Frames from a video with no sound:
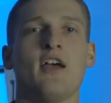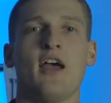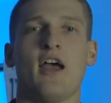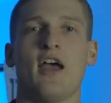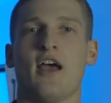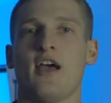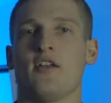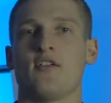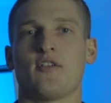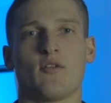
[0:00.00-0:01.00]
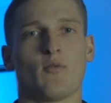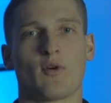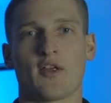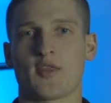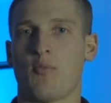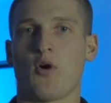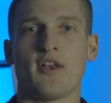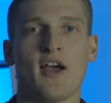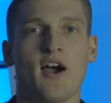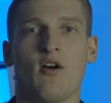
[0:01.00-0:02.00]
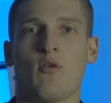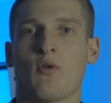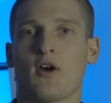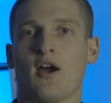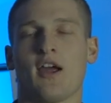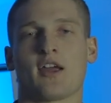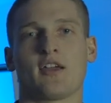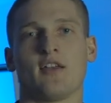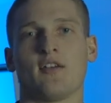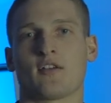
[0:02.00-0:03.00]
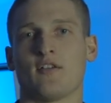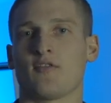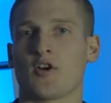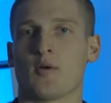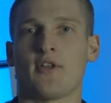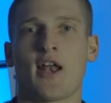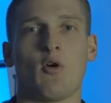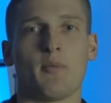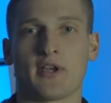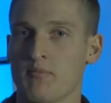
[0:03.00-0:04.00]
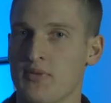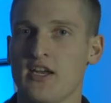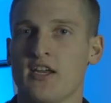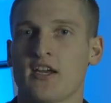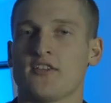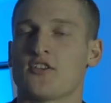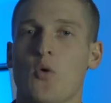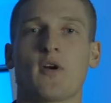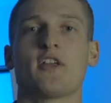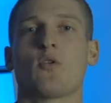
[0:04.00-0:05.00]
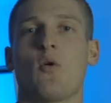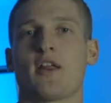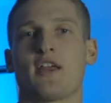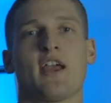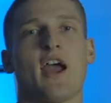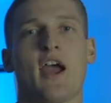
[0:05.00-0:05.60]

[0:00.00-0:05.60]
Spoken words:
and we're at the point now where I can confirm that I will be competing in the 2020